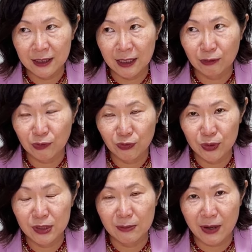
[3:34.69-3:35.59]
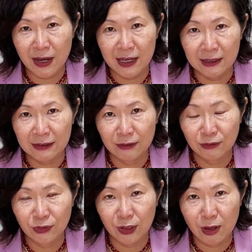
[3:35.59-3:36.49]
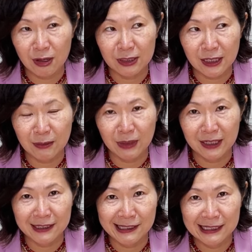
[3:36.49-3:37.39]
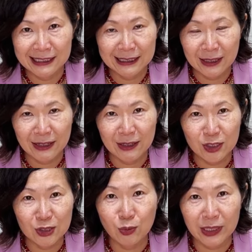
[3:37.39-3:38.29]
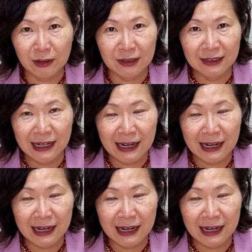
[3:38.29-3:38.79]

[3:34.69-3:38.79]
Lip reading: and refused to buy it for a long time because it's just weird.